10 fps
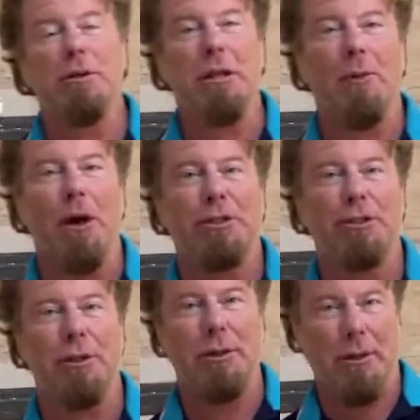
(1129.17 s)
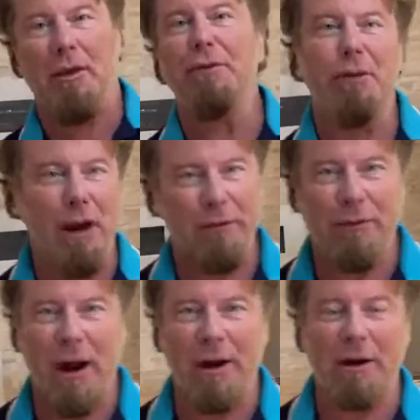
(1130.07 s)
do is I want you to love your air
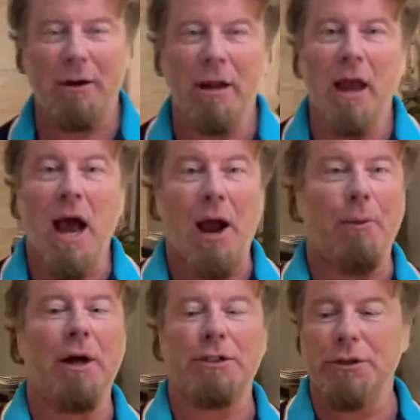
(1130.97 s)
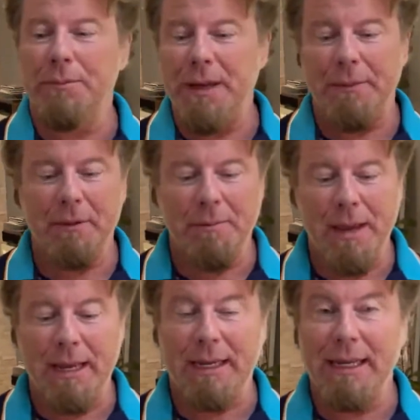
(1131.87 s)
fryer. I want you to be able to
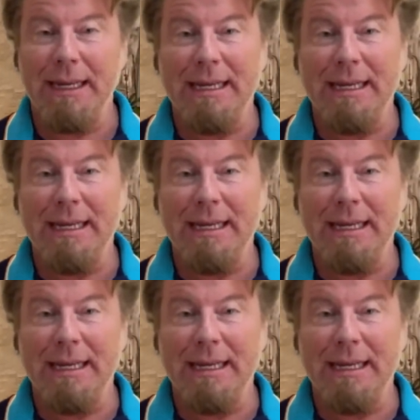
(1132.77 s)
make